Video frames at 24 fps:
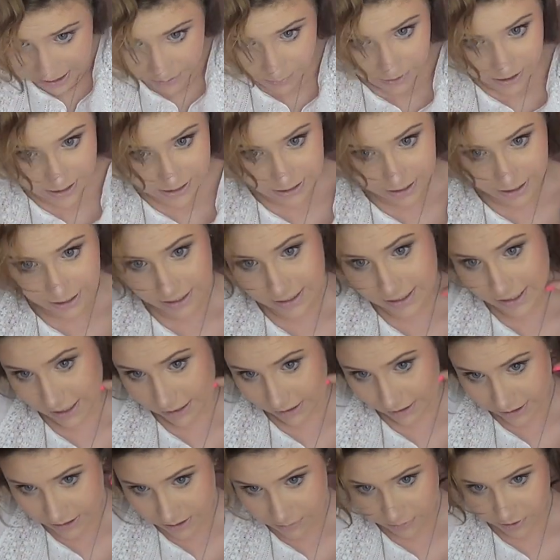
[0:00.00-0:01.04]
in, because like I said, I
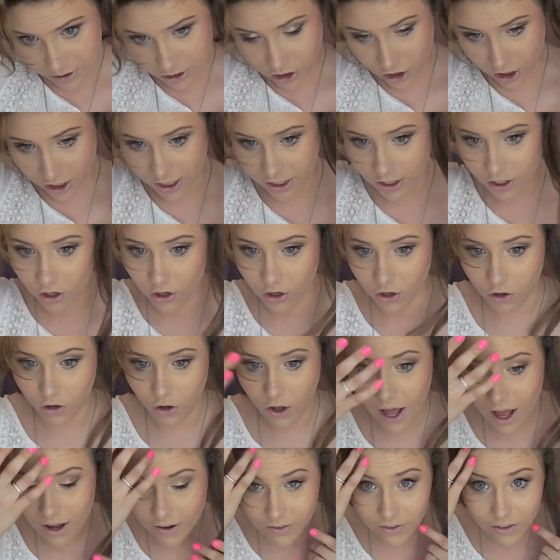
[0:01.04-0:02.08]
like to make sure I
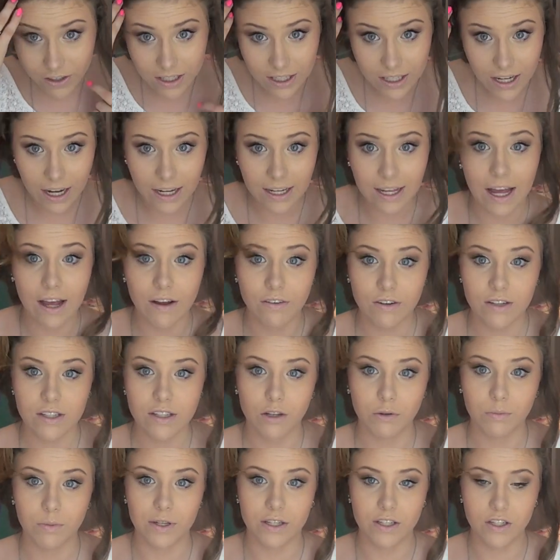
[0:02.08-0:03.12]
curl every, I get every
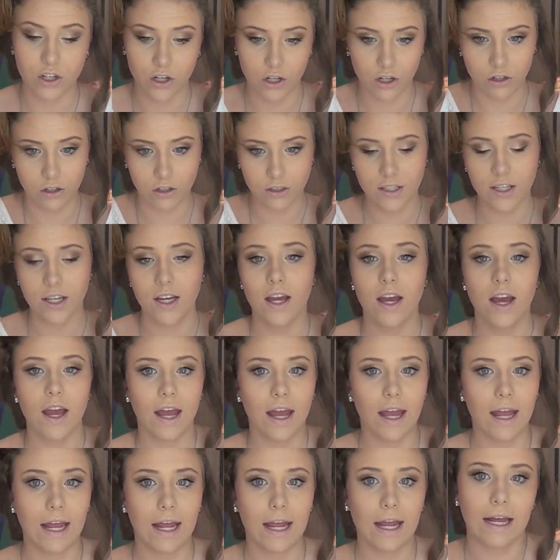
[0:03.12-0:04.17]
single piece curled,
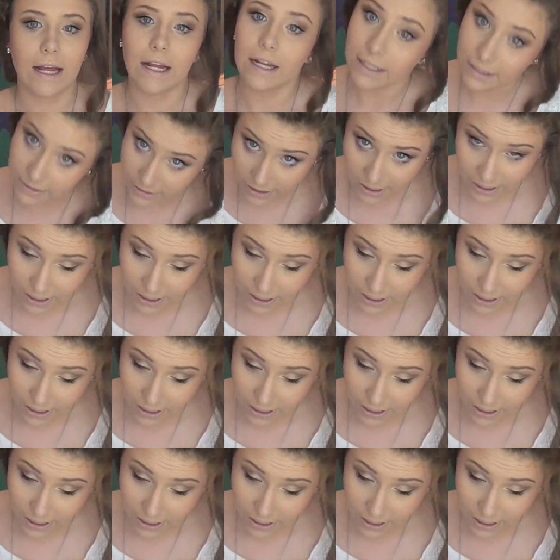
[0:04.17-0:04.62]
and